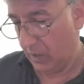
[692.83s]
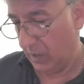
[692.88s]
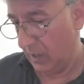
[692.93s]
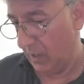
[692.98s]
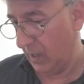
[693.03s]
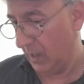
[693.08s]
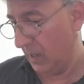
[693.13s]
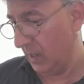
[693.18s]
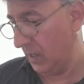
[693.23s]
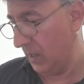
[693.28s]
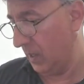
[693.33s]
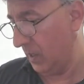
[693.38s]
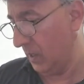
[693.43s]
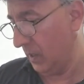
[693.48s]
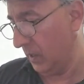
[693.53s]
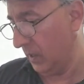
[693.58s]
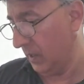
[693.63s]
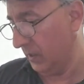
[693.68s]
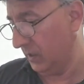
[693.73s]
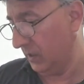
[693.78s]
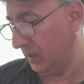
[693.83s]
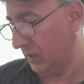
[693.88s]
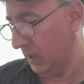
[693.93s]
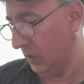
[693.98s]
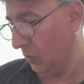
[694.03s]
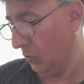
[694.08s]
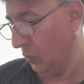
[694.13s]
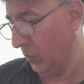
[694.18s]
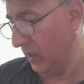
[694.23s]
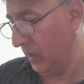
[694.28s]
and let's see
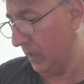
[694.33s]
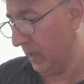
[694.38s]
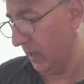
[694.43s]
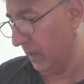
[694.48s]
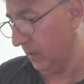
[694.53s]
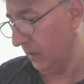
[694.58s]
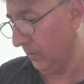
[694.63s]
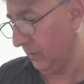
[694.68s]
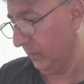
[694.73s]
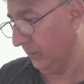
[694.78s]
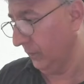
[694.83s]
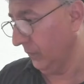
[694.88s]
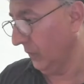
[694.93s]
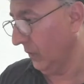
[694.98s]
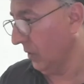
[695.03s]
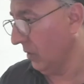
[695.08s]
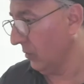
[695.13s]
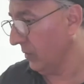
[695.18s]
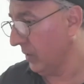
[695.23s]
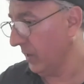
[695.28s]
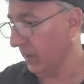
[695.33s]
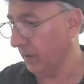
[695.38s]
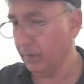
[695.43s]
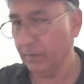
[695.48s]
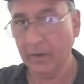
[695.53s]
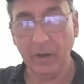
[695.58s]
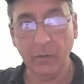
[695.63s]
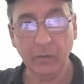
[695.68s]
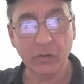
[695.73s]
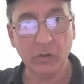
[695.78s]
what we get. All right,
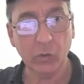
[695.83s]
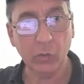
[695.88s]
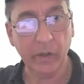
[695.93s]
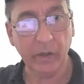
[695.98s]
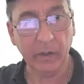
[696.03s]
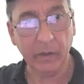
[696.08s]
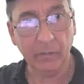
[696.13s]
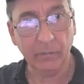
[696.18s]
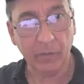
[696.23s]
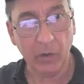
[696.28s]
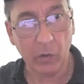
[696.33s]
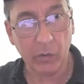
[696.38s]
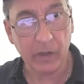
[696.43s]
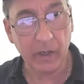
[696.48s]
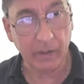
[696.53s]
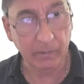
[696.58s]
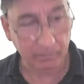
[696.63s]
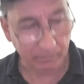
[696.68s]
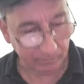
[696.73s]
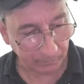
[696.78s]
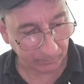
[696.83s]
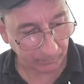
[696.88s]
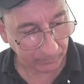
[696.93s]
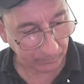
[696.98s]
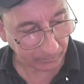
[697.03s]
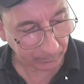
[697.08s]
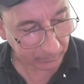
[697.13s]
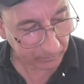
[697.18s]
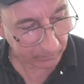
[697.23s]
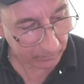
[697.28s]
that was quick. Okay,
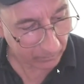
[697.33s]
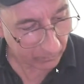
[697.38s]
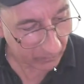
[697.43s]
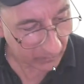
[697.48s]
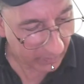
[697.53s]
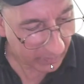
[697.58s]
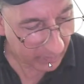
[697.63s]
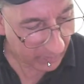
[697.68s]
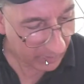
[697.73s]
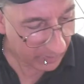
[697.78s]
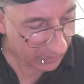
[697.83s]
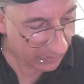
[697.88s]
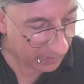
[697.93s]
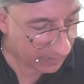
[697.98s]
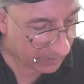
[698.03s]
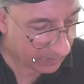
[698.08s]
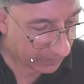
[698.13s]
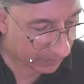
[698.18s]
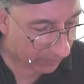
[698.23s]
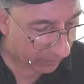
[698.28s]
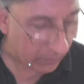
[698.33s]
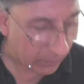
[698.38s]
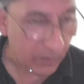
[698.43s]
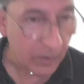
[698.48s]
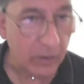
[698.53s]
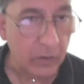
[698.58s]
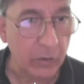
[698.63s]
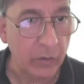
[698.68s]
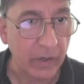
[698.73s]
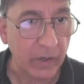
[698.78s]
here
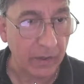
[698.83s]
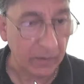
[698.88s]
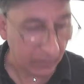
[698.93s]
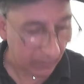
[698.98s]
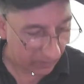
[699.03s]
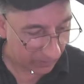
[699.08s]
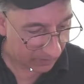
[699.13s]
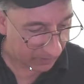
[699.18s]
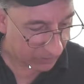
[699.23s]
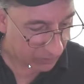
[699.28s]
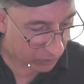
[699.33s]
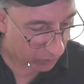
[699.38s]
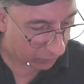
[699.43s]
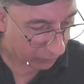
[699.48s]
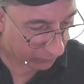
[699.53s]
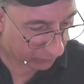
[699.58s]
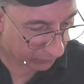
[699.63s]
you got it showed